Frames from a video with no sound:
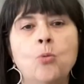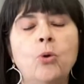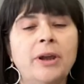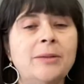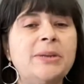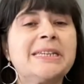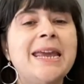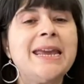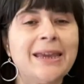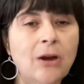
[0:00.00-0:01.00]
we're going to be
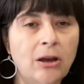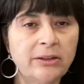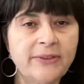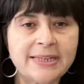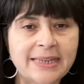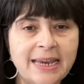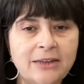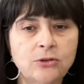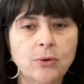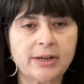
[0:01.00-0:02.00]
taking all of this
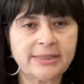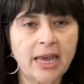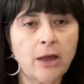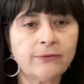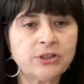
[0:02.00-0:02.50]
into ourselves.